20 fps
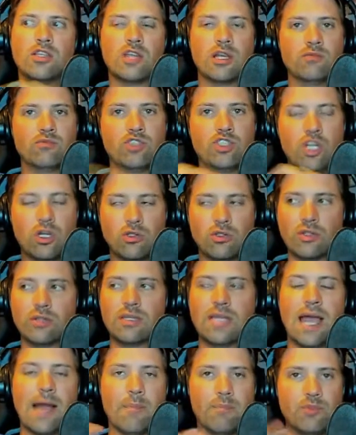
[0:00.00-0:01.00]
Children,
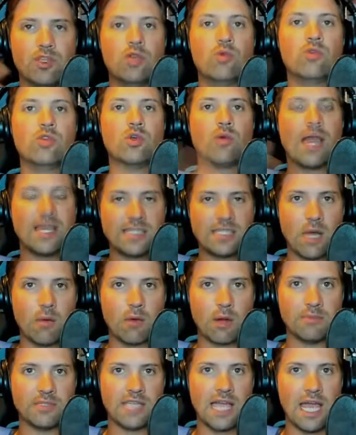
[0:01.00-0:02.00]
yeah, you guys get what
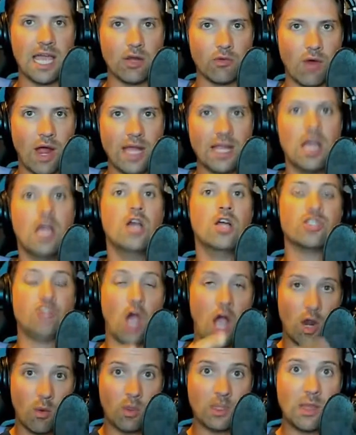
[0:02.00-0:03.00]
I'm saying, right?
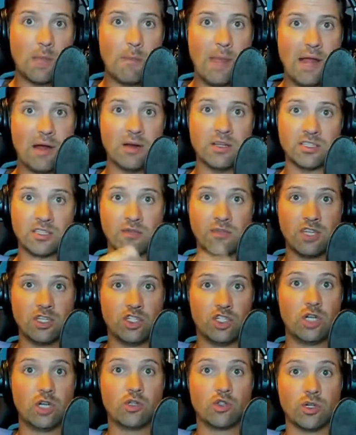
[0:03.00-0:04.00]
Talk with the parents of the
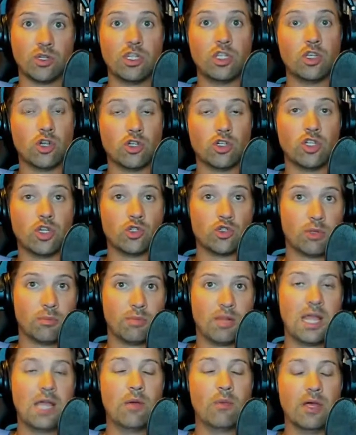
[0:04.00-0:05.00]
children that your children
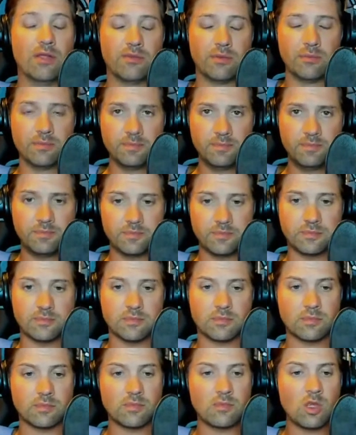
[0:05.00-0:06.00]
play with.
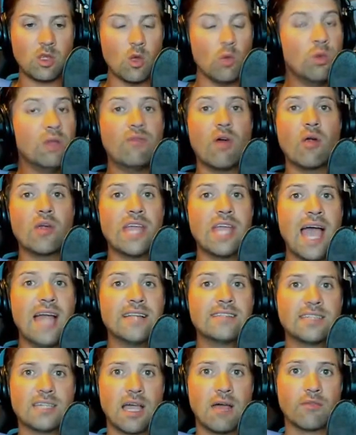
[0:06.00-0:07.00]
We've already
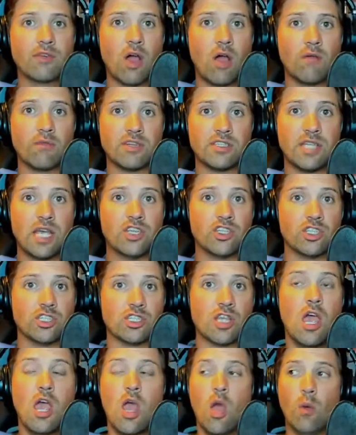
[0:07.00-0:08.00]
had to have conversations.
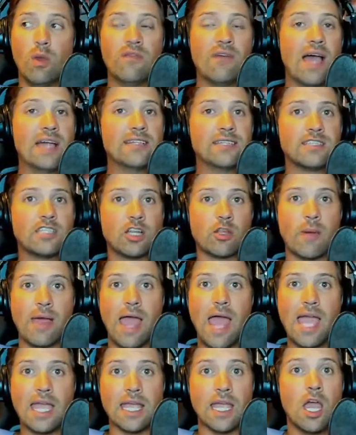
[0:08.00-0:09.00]
We've had to tell them,
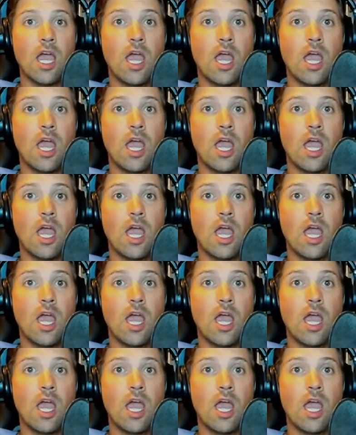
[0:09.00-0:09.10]
hey,